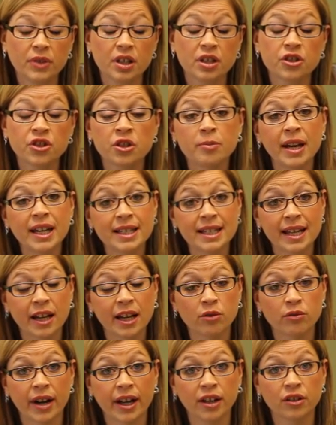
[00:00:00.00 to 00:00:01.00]
to
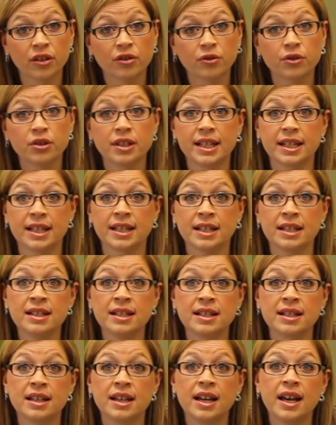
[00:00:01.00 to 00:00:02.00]
maintain regular
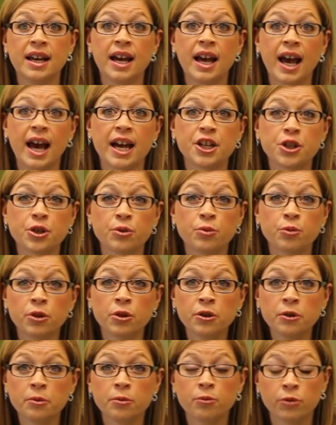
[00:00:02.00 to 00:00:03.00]
routines, and
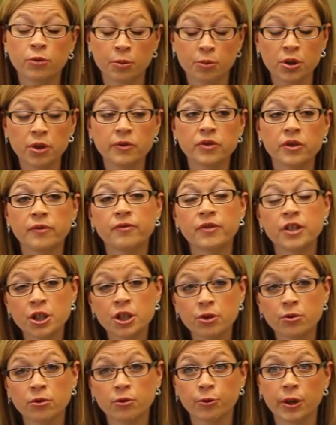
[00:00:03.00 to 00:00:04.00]
to remove the
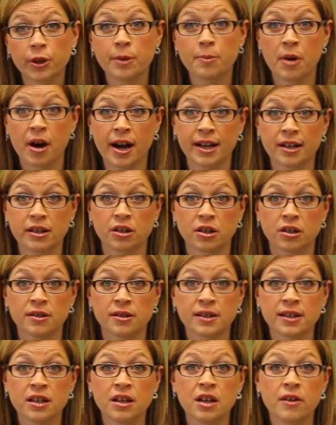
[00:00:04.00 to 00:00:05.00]
visual
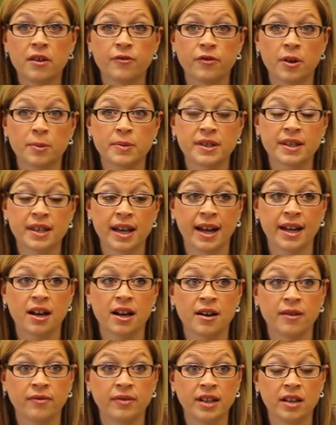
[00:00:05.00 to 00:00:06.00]
reminders from sight
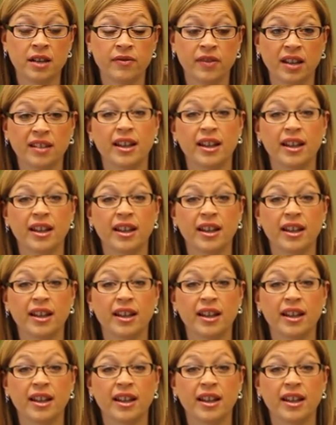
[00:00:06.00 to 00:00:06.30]
of leaving,